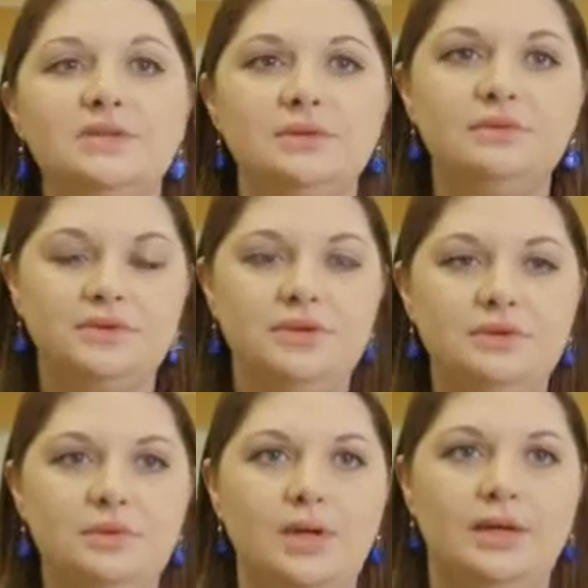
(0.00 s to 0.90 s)
students
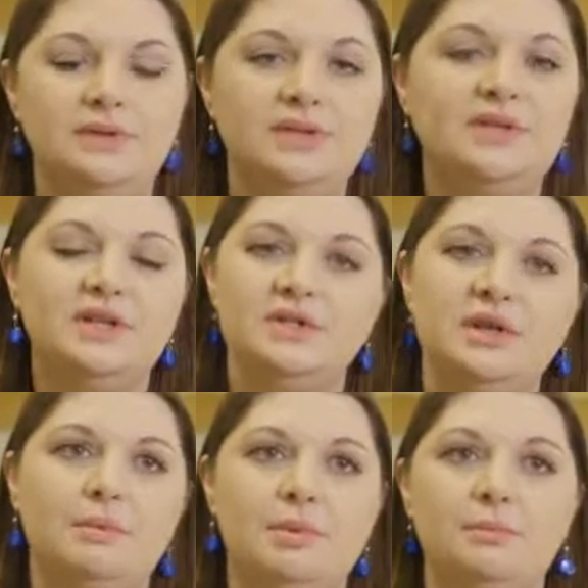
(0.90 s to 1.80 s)
who just finished
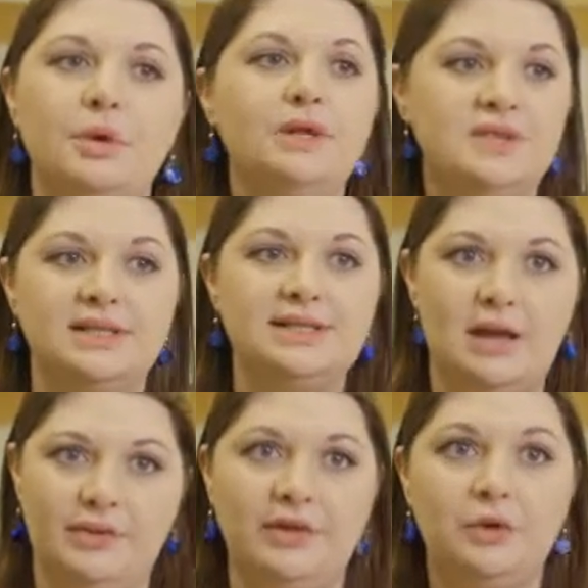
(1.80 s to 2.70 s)
up projects
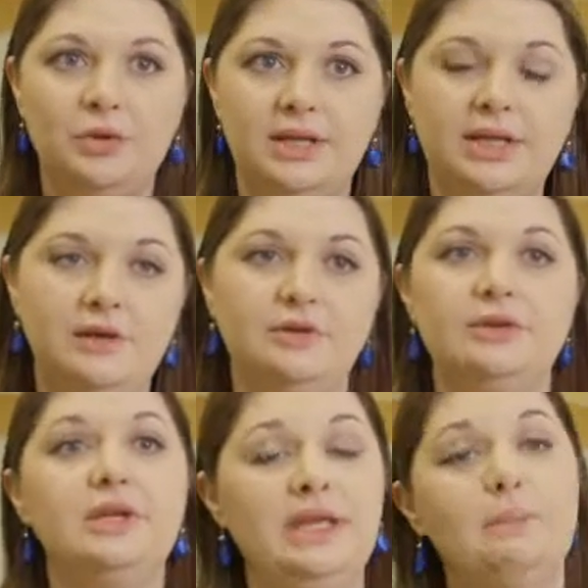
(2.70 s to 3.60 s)
down in the creek here
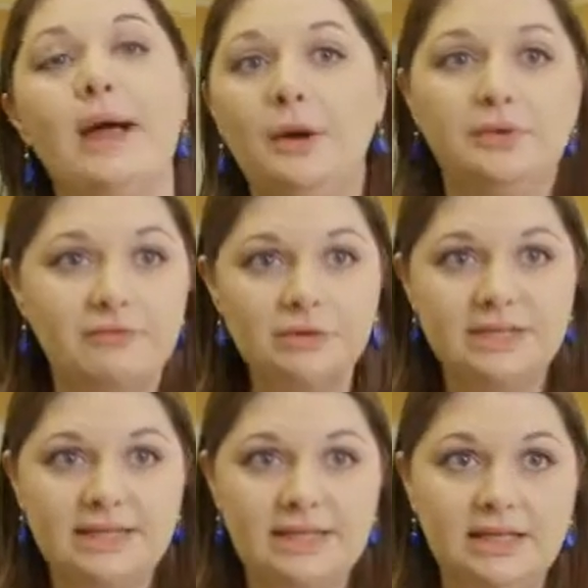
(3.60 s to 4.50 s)
looking at
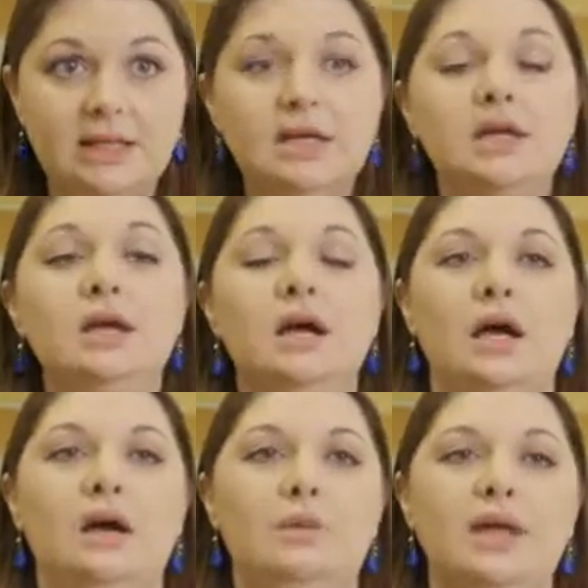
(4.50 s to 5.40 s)
biodiversity.
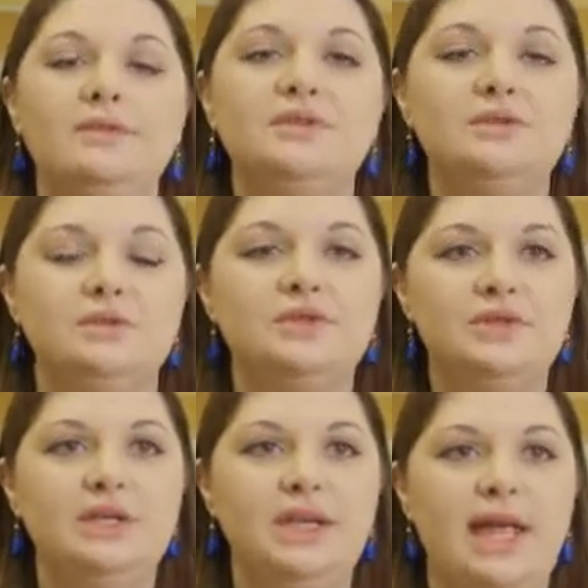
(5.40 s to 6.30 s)
We have students
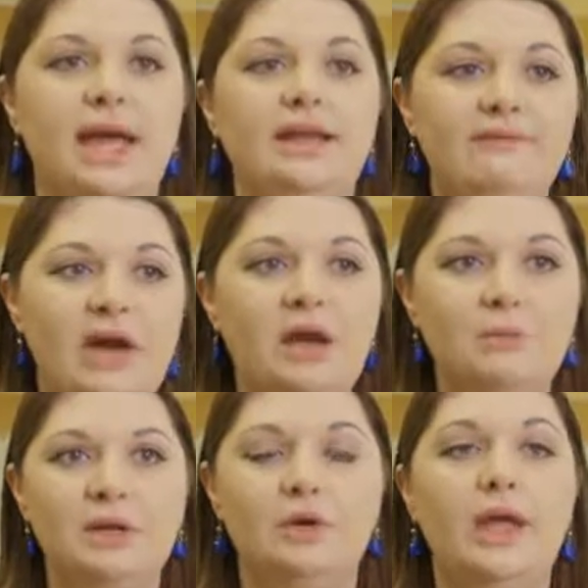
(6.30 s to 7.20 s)
looking at
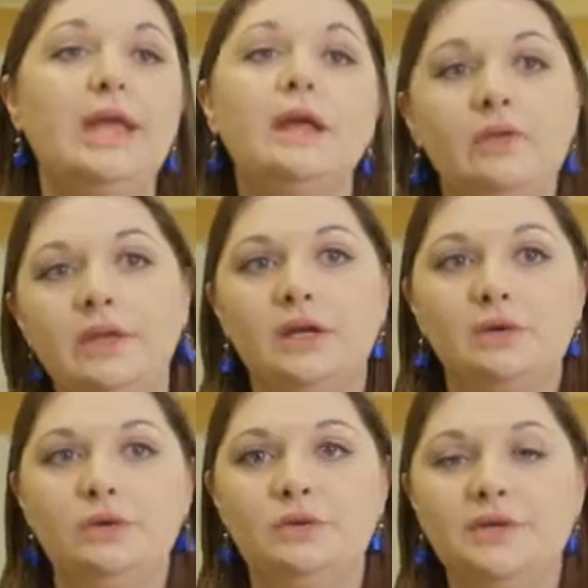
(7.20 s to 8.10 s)
environmental and
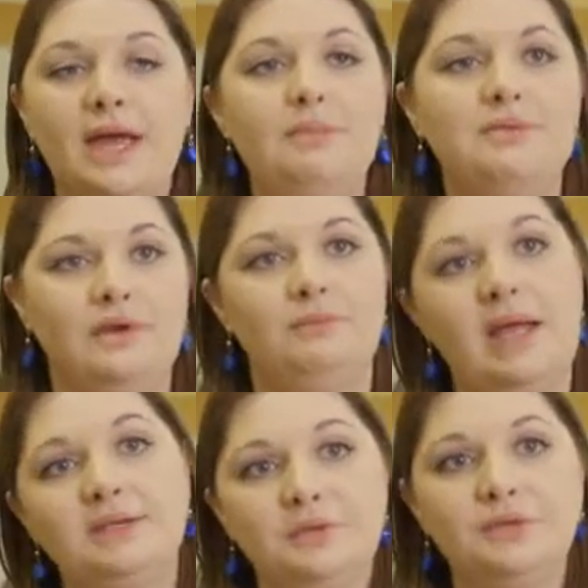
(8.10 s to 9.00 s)
clinical types of
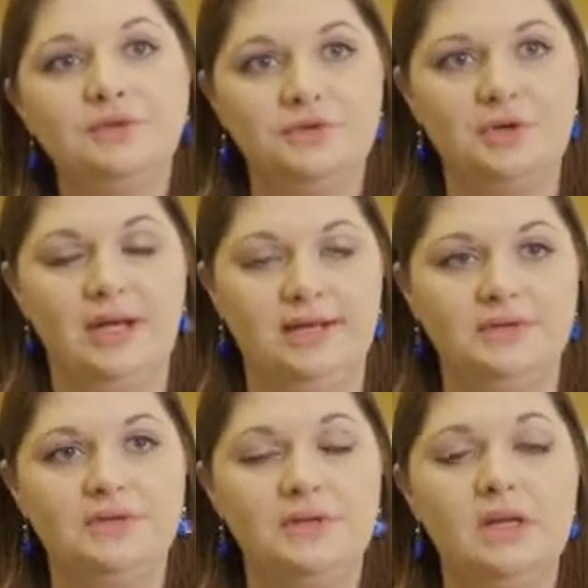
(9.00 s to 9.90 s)
bacterial
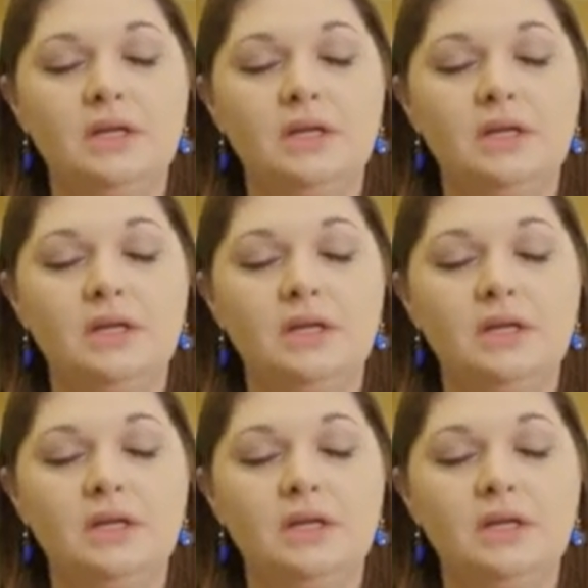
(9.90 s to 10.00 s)
strains.